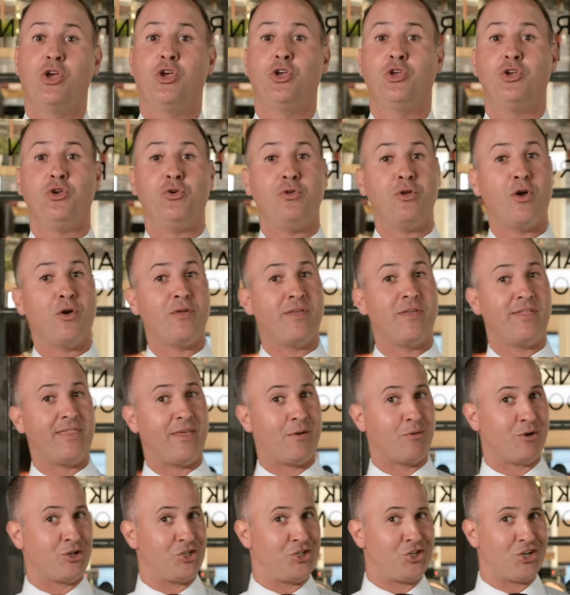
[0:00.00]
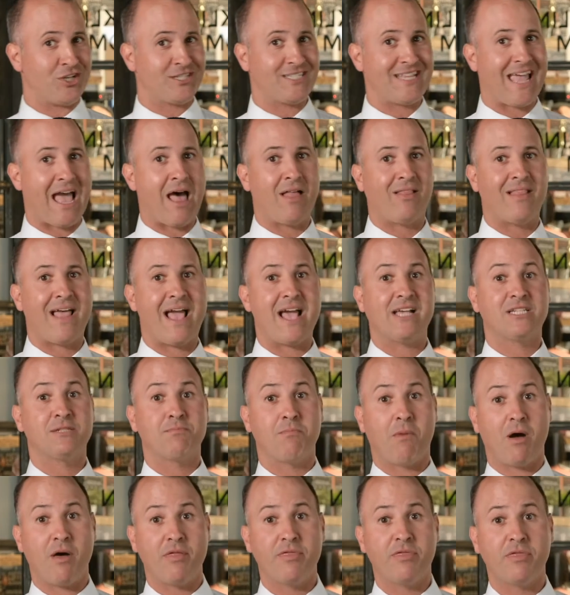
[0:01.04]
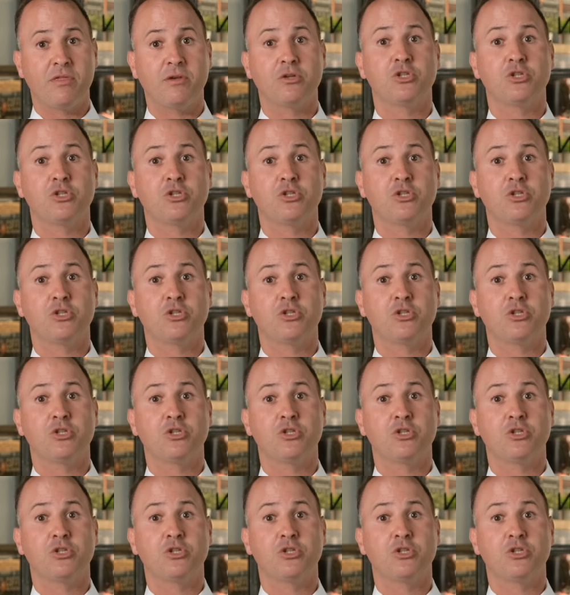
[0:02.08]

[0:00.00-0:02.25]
You know that they were just out last month